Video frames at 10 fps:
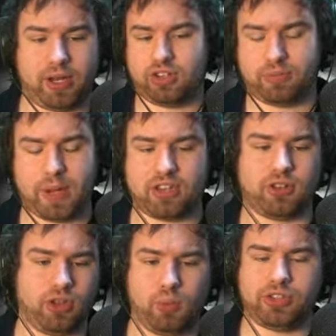just based
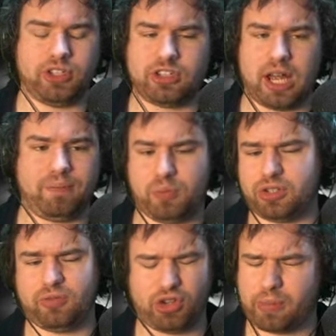on the Wizards. Um,
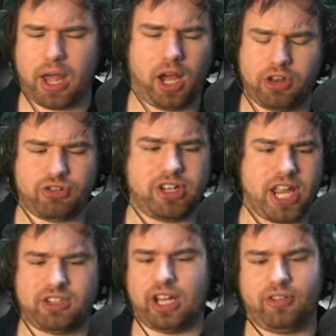Wizards Vault, so about 100
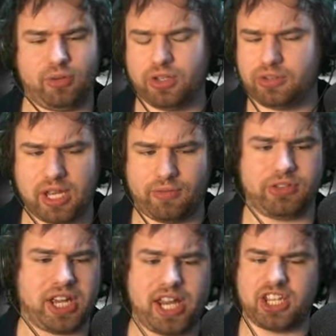days afterwards, give or
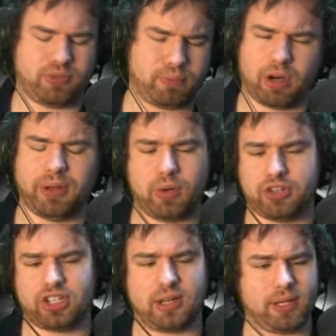take, is probably what
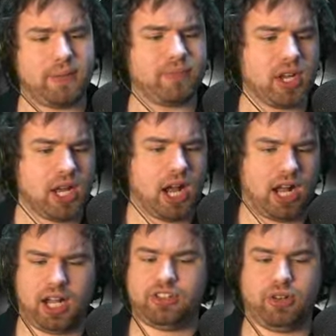it's going to be
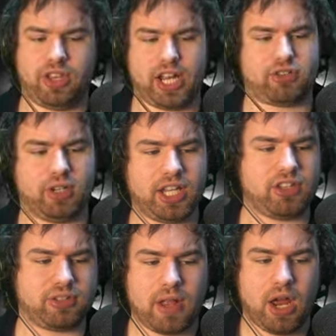uh, until the next
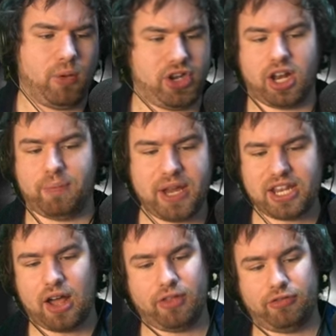release. When you're going to beat
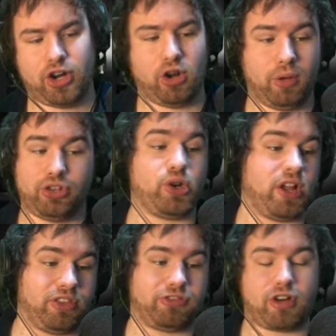down the final boss, you've
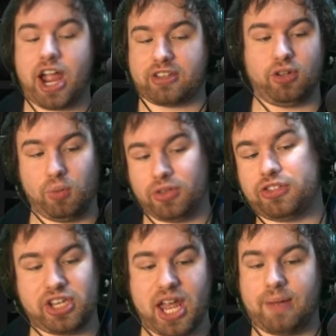got the Fractal with
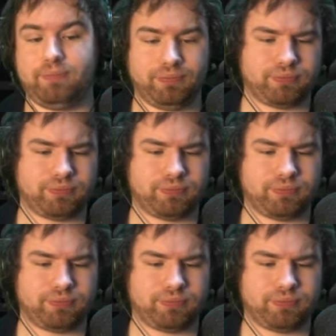CM,